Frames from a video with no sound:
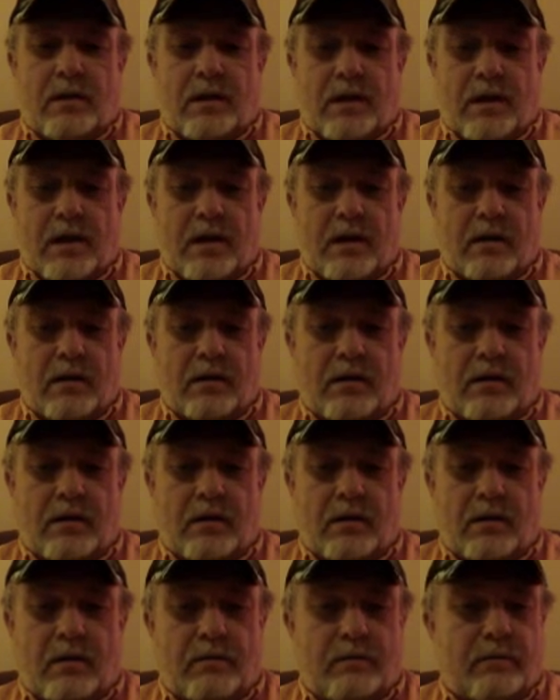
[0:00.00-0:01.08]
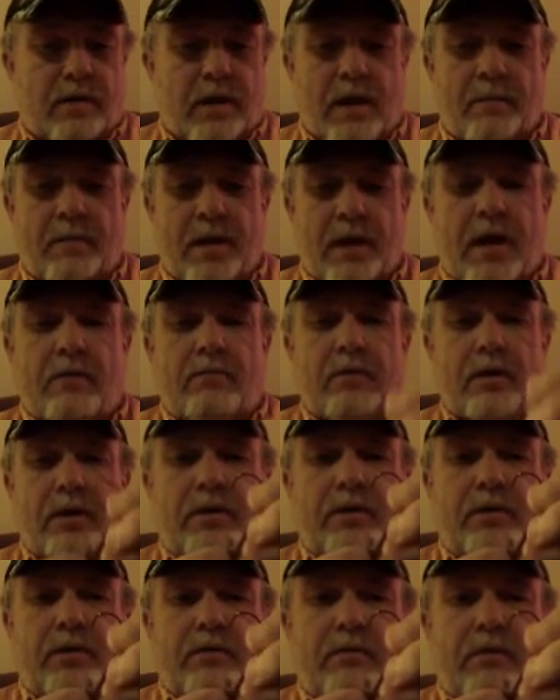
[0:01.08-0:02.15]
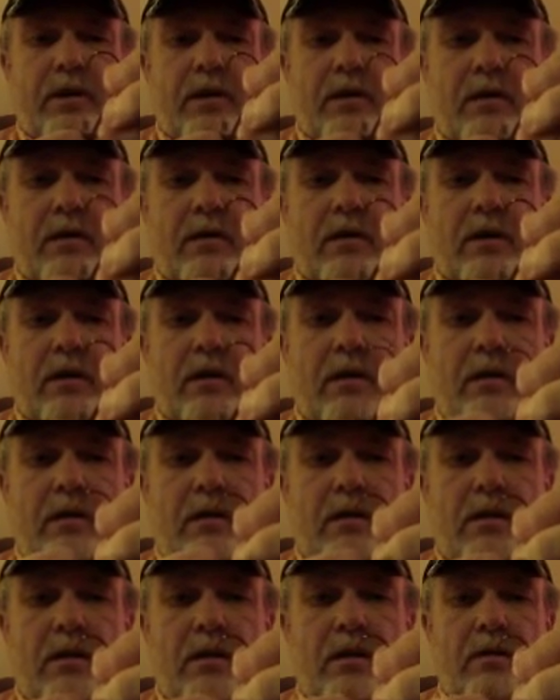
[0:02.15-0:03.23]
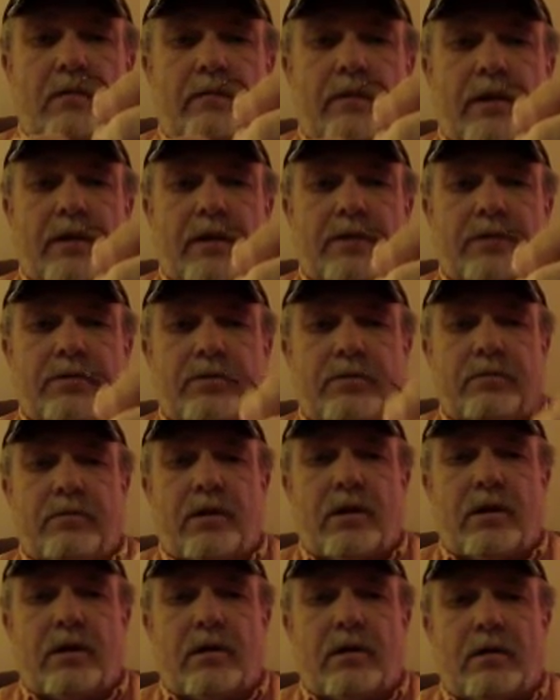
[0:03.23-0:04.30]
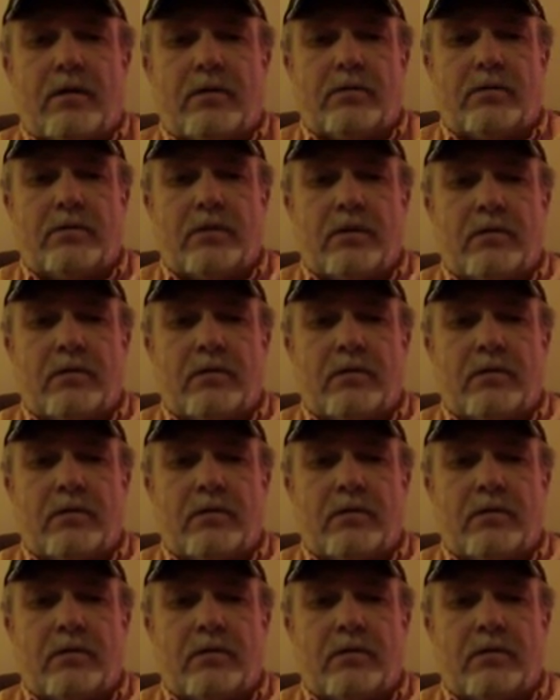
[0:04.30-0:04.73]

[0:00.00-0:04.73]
And I really do. I love how that screw lock is